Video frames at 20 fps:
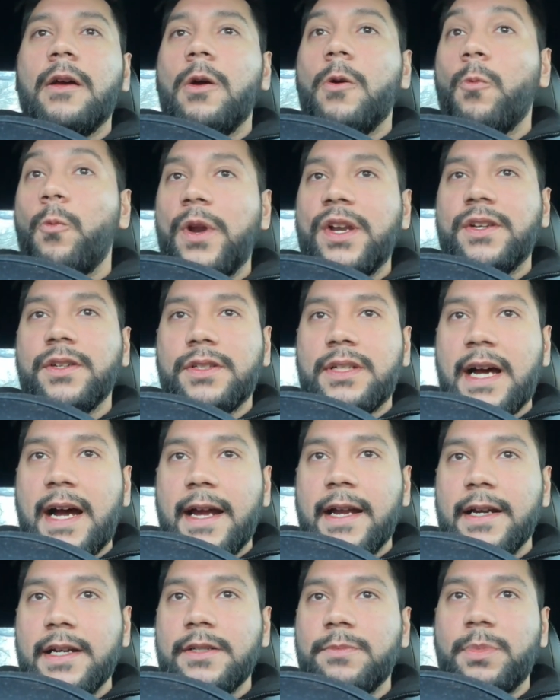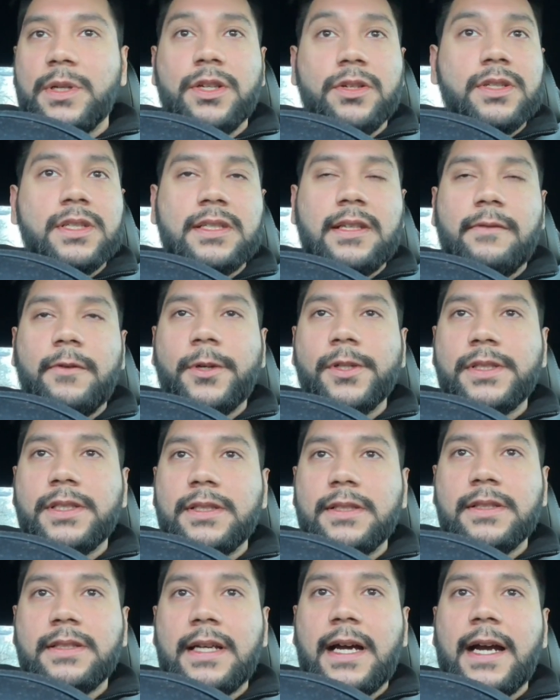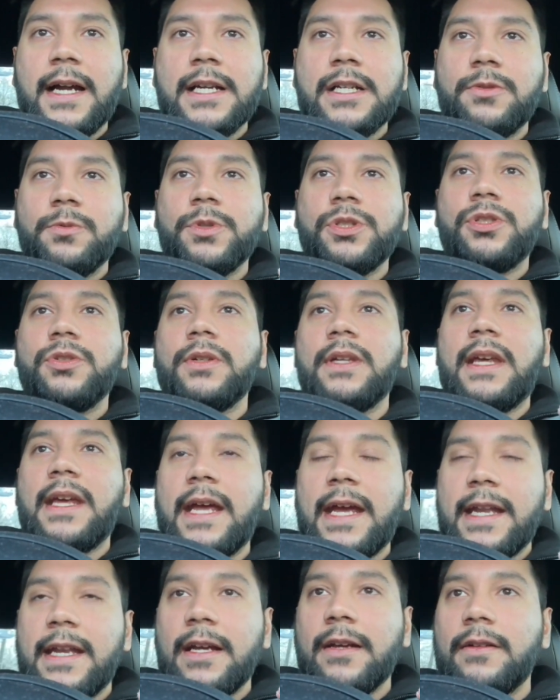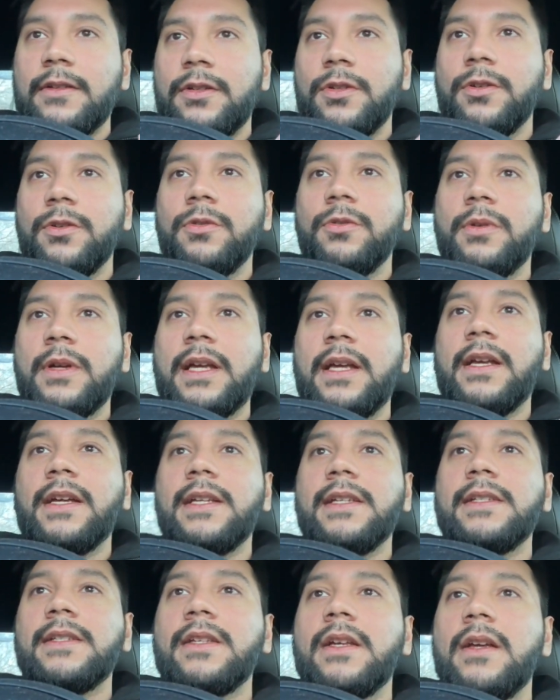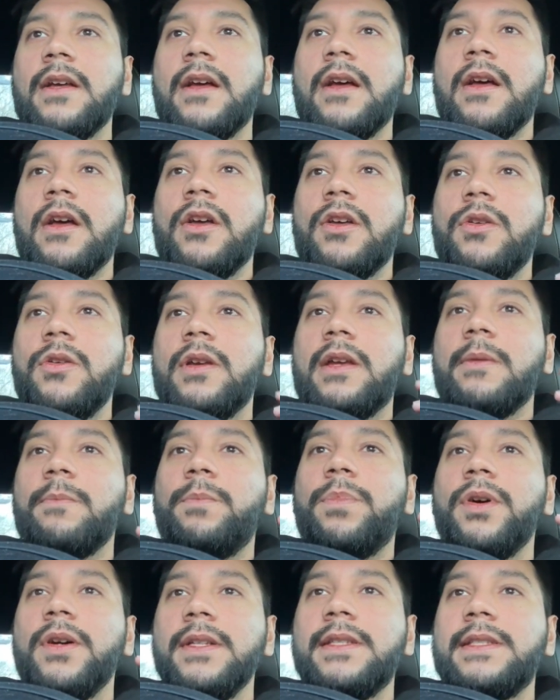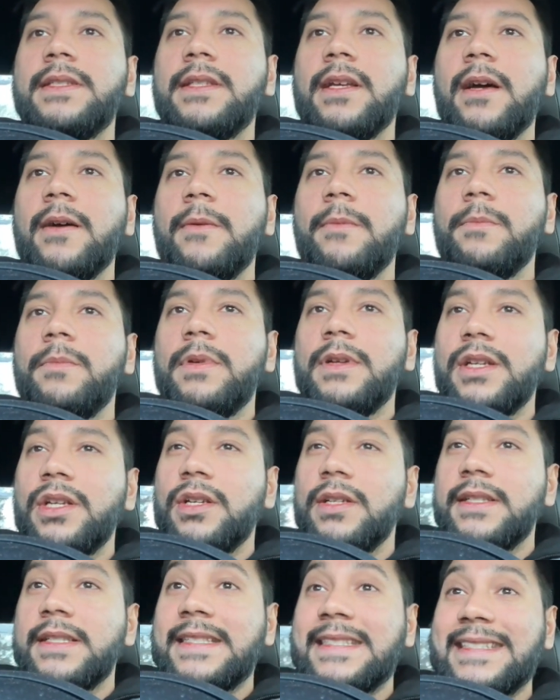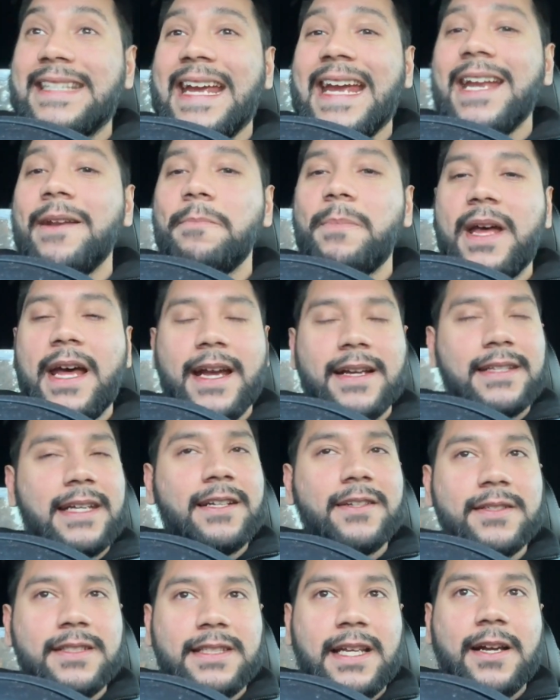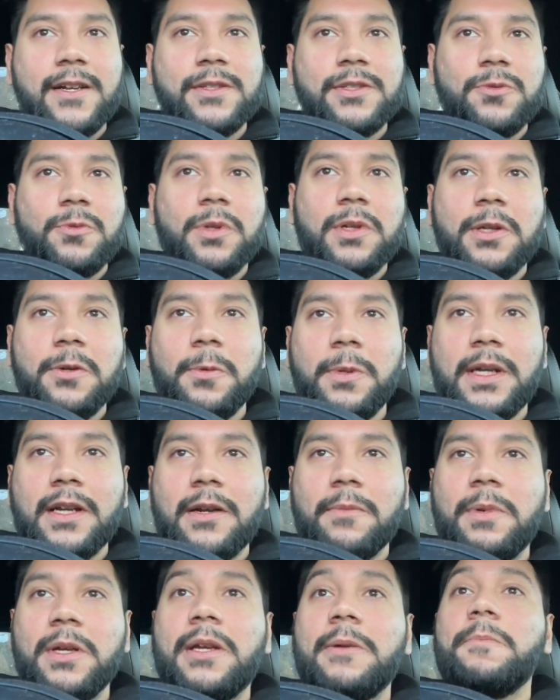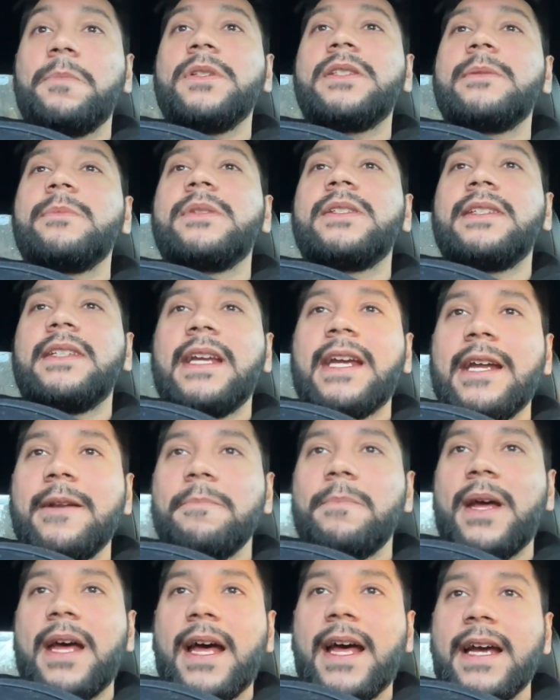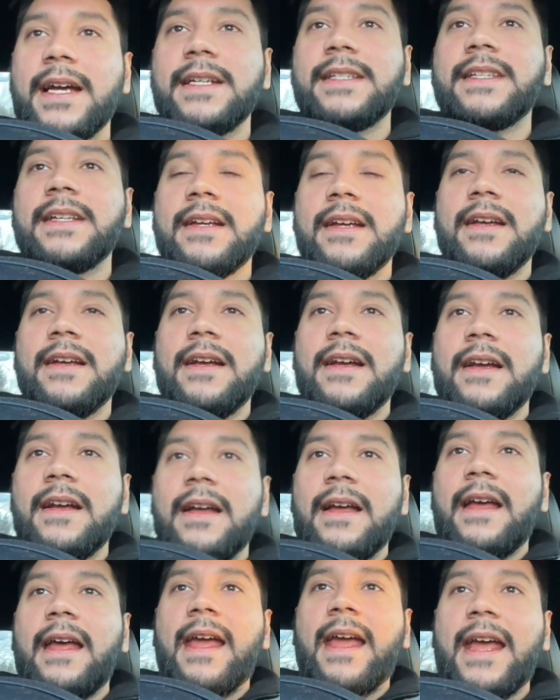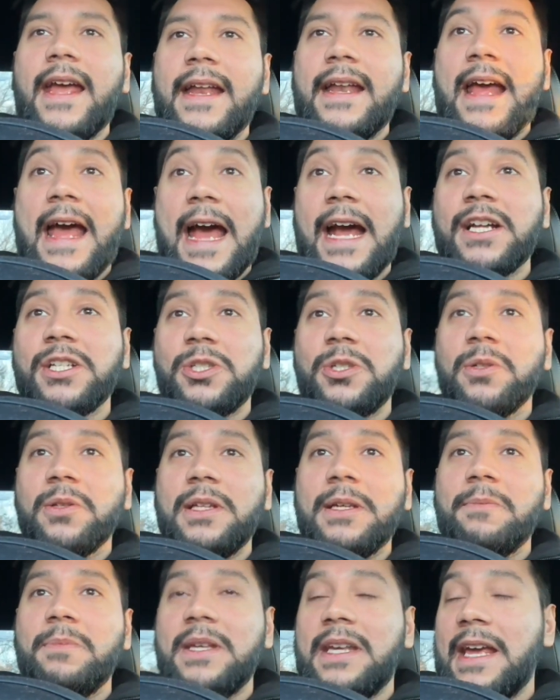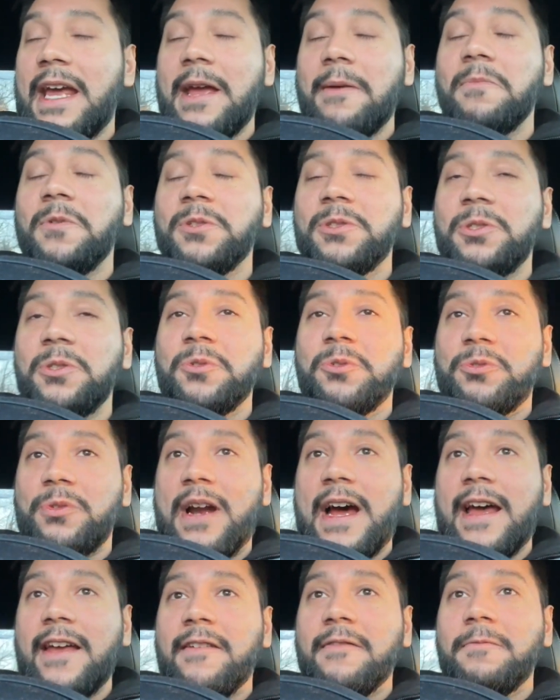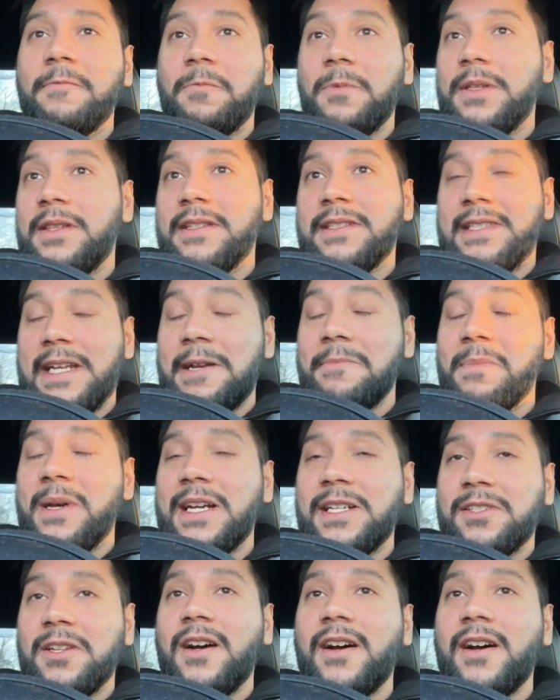winter tires, but you just have all-season tires, what you can do is you can put some sandbags. I know it sounds really weird, but you can put some sandbags and actually be able to drive with the sandbags